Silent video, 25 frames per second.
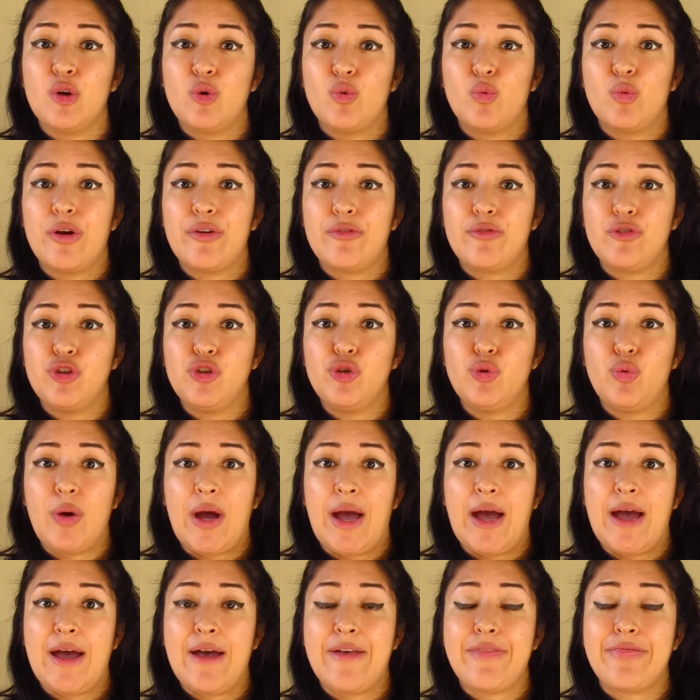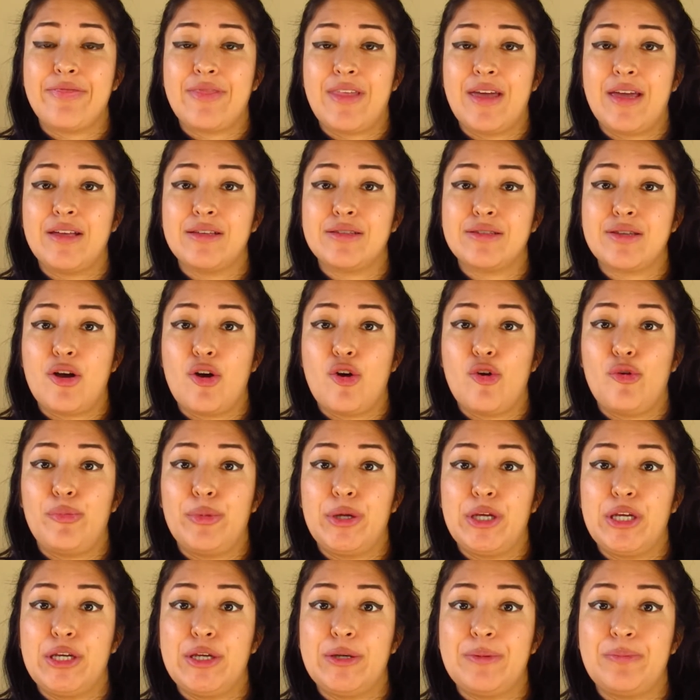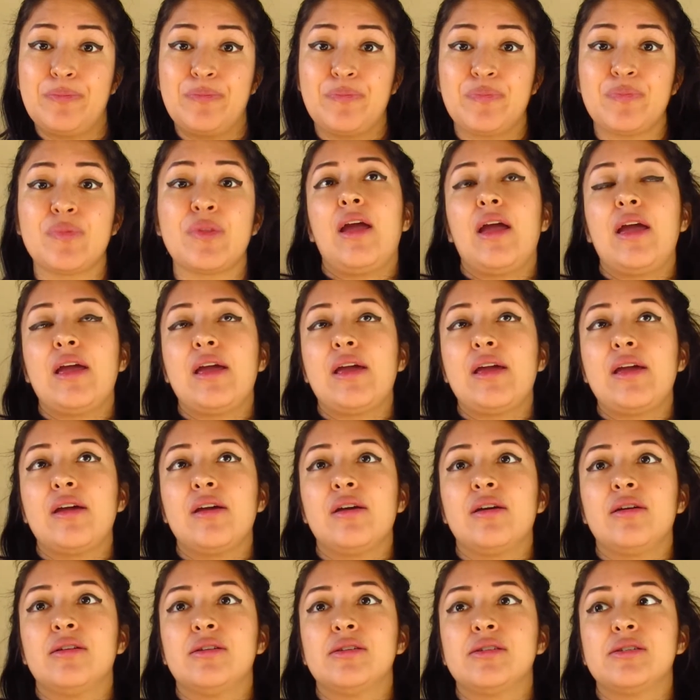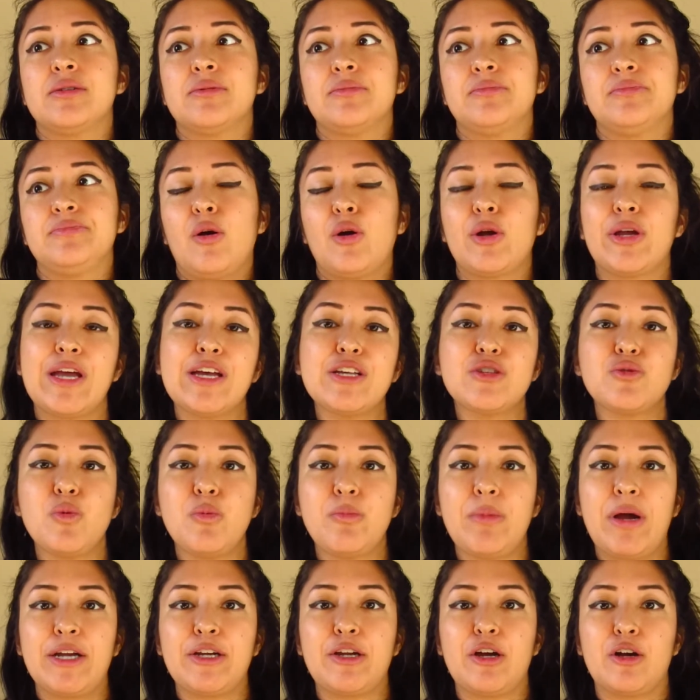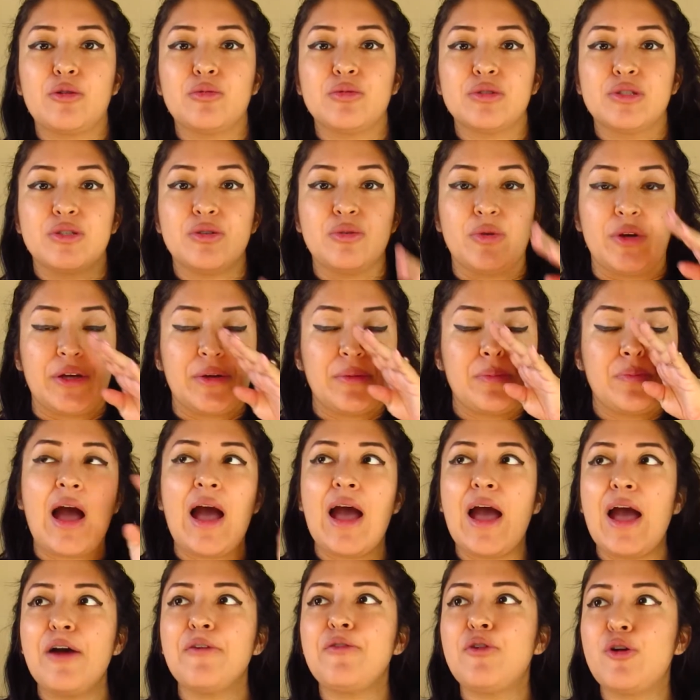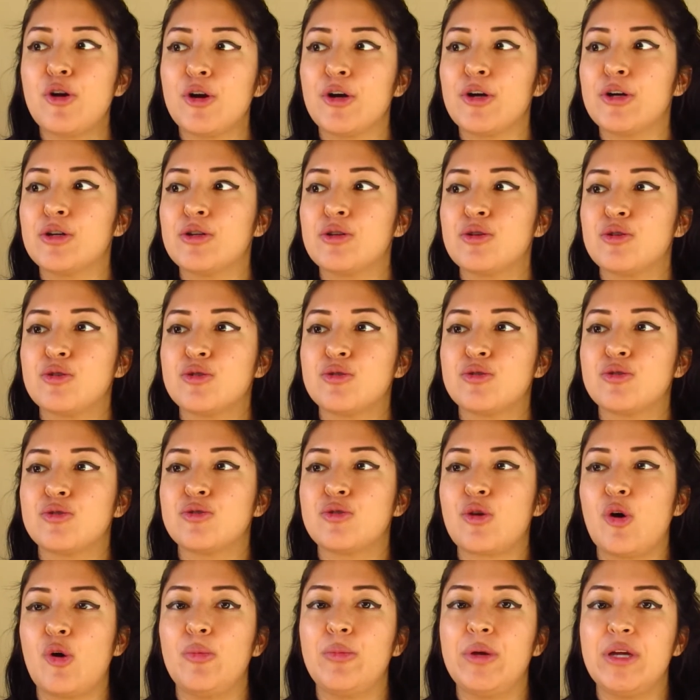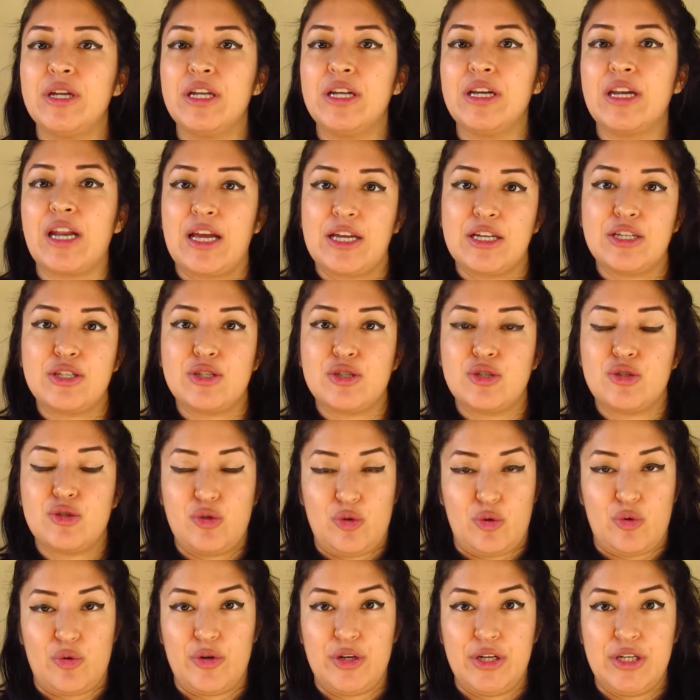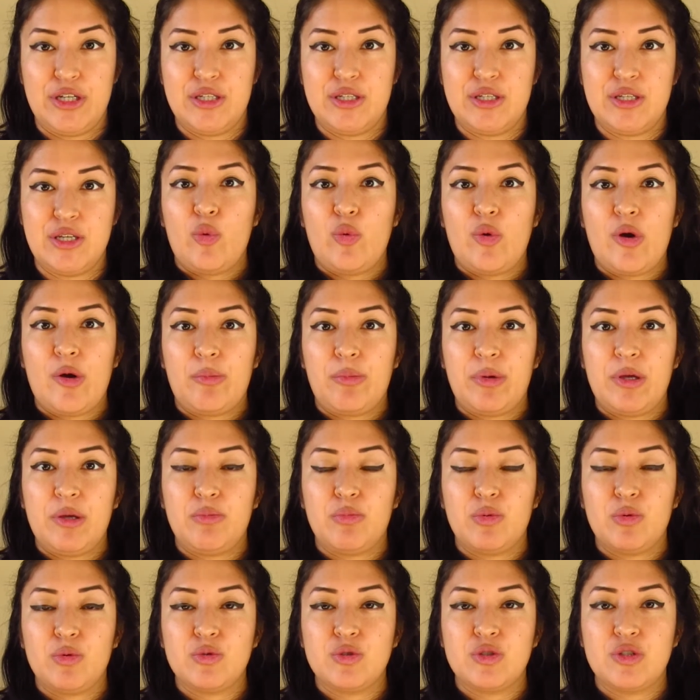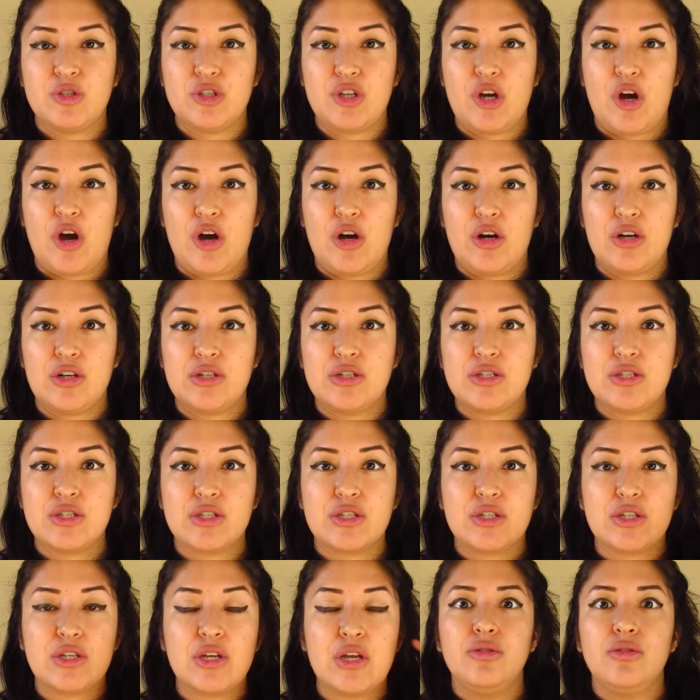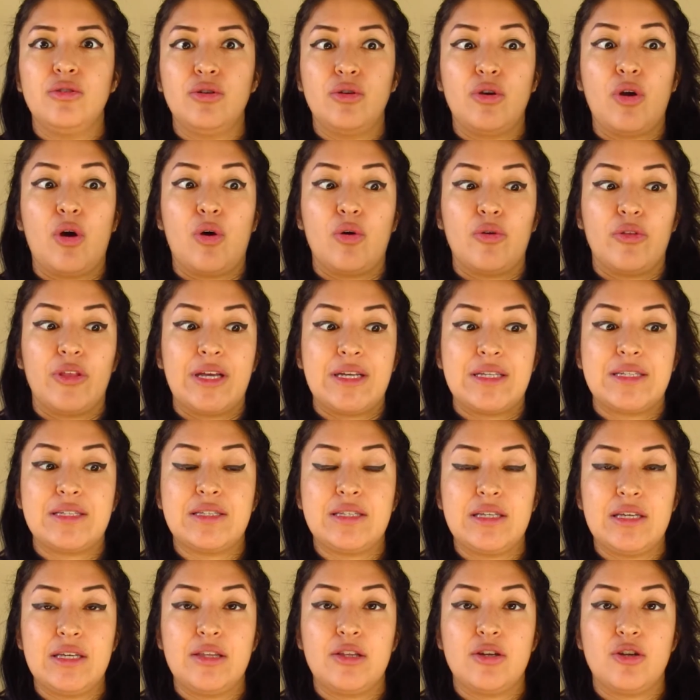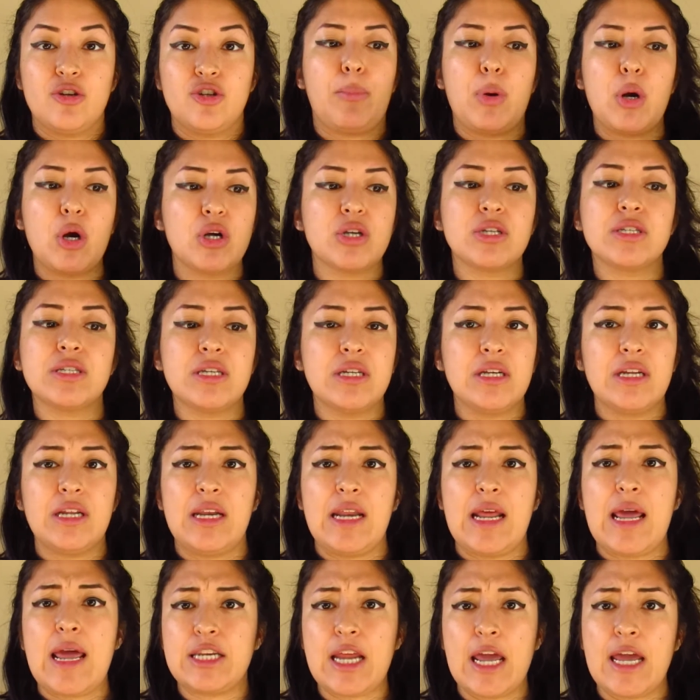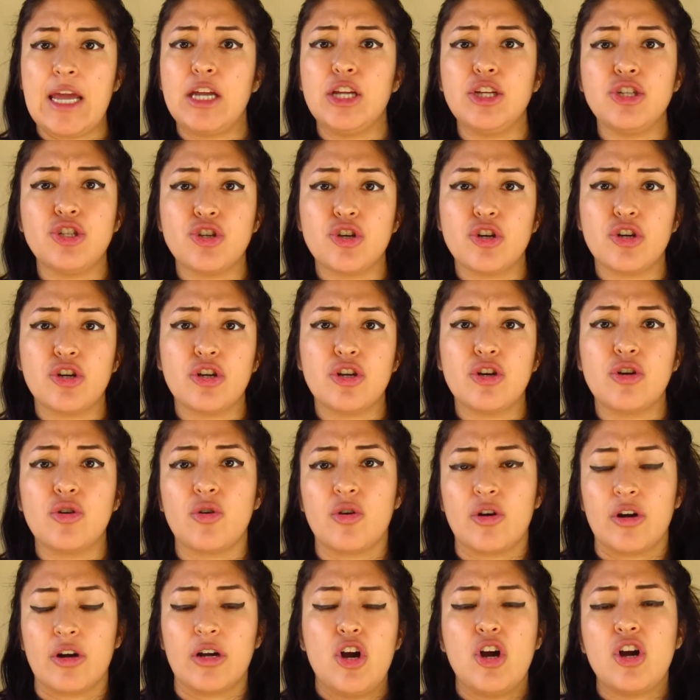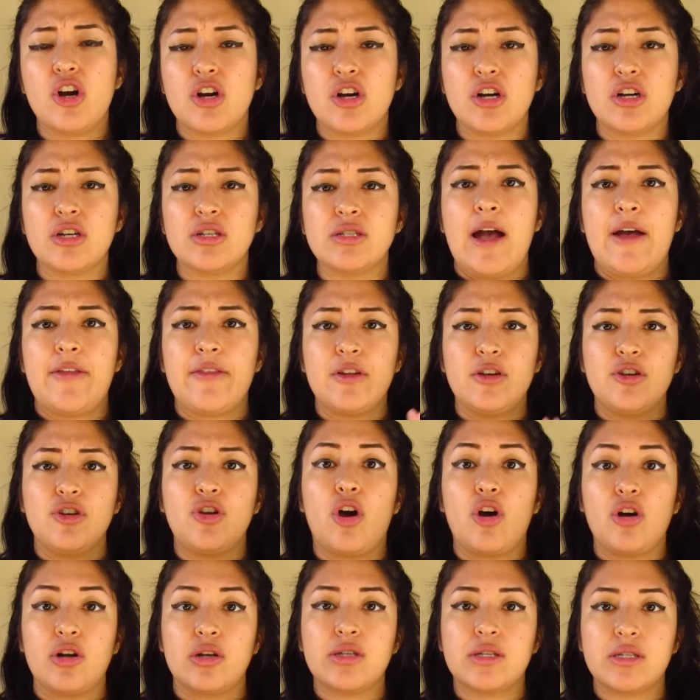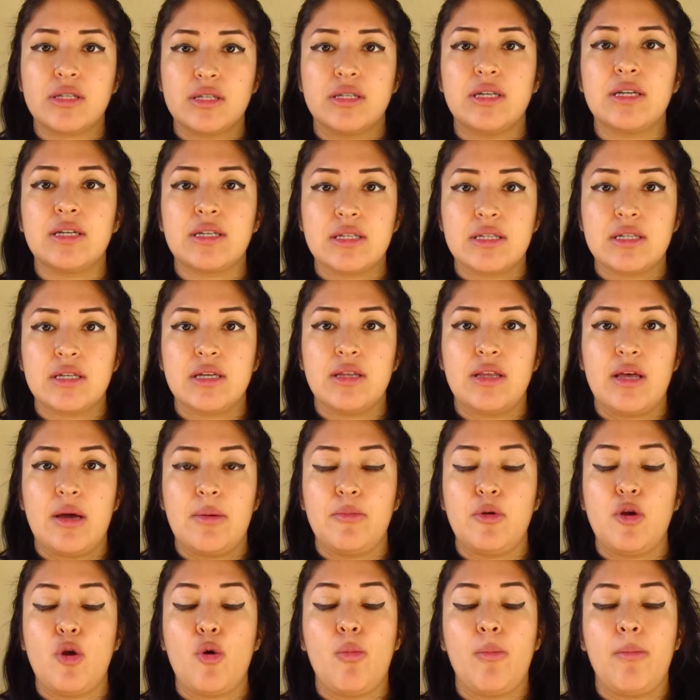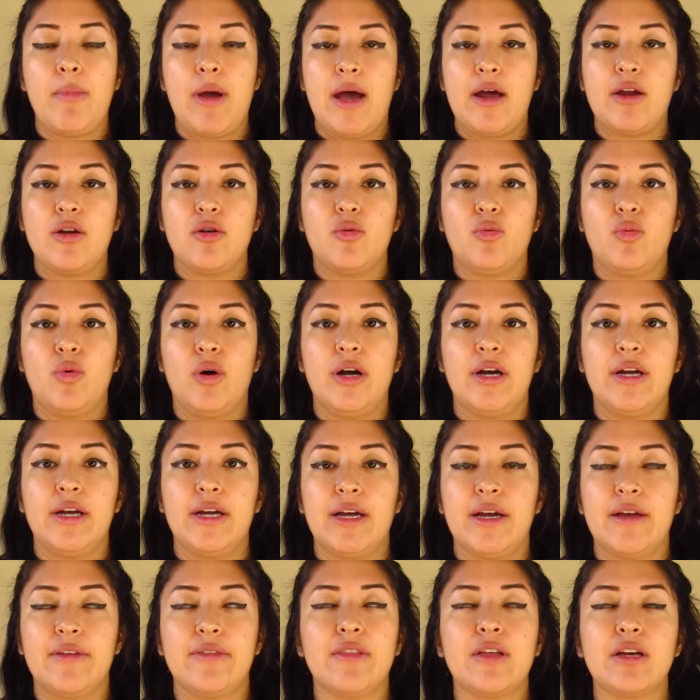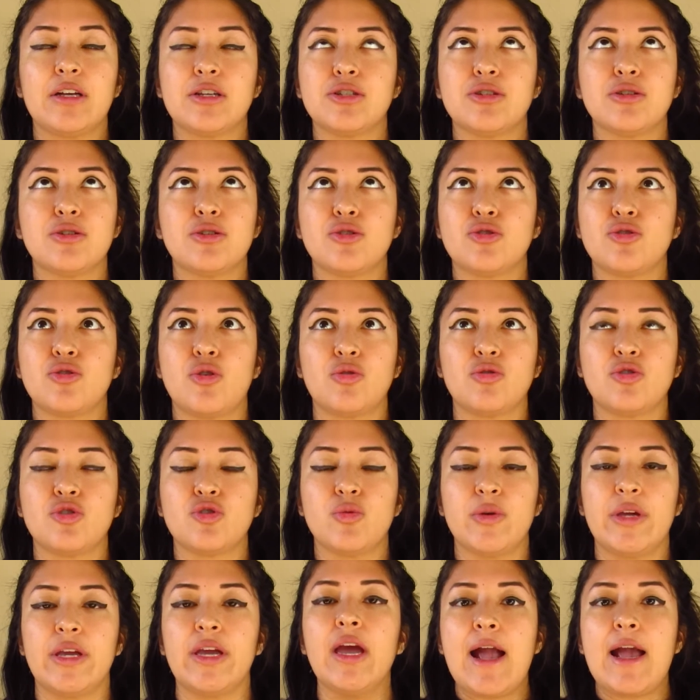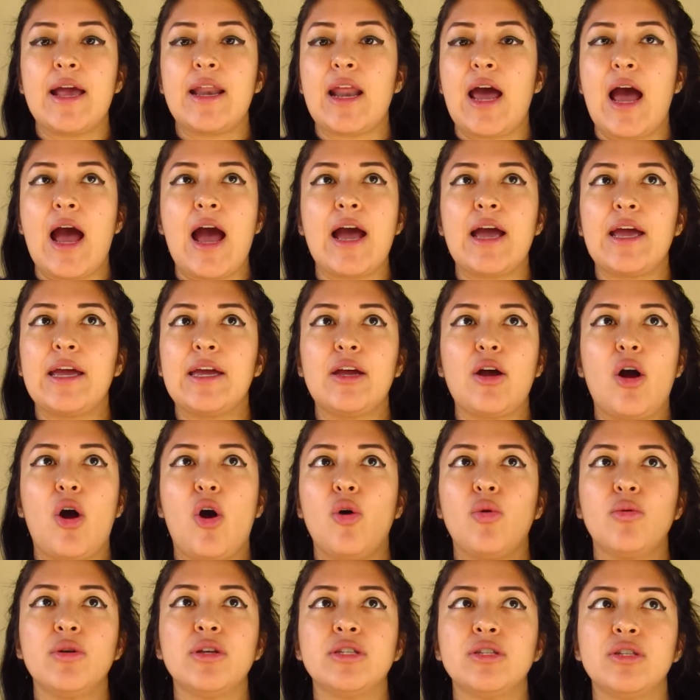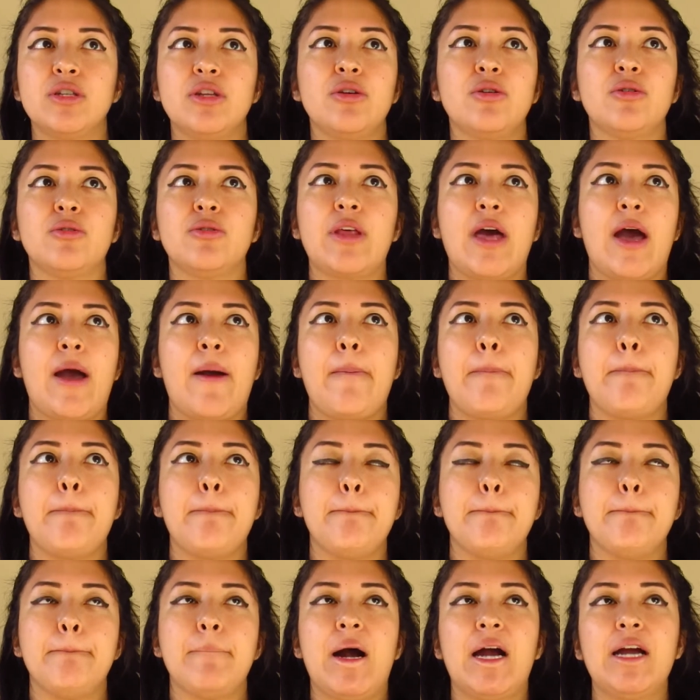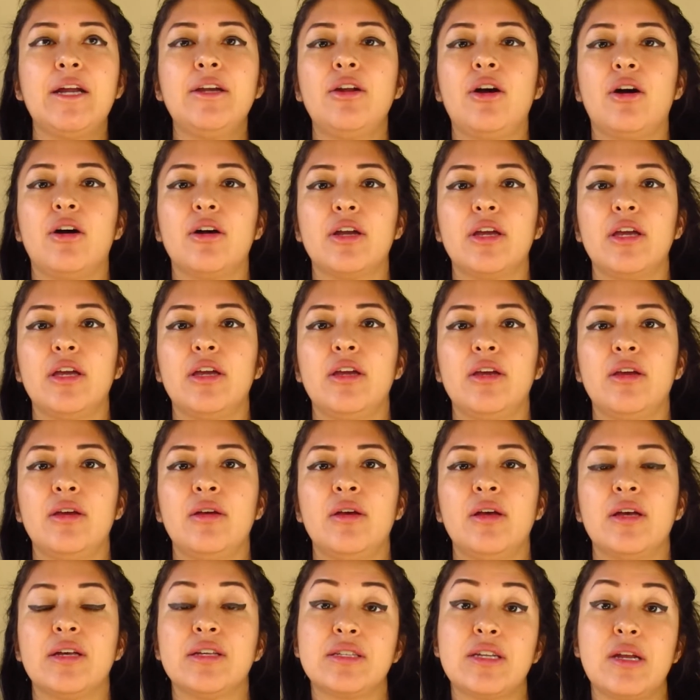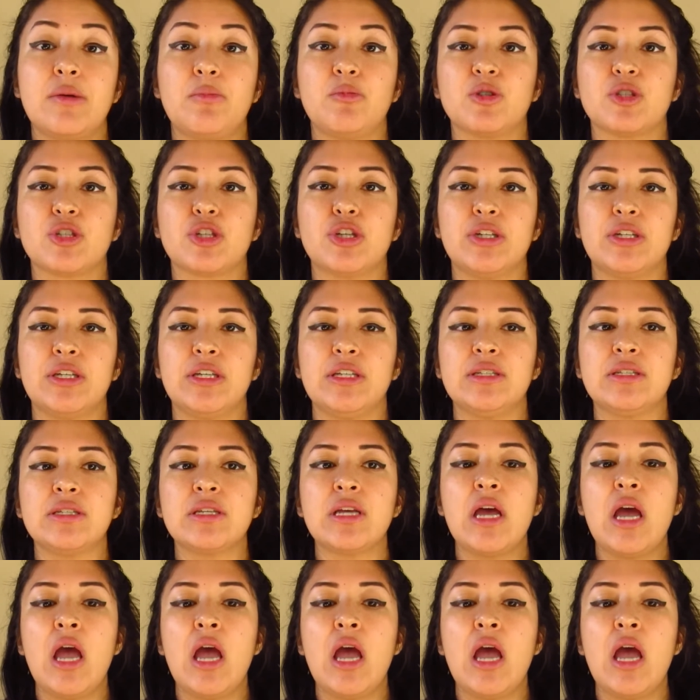Wherever you at, thanks, homie. And guess what my dog was doing? I have heard so many nice stories where people's dogs, you know, they see their person in danger or hurt and the dog sticks to them no matter what. And that's just so sweet. And I always knew that my doggy, his name was Cookies,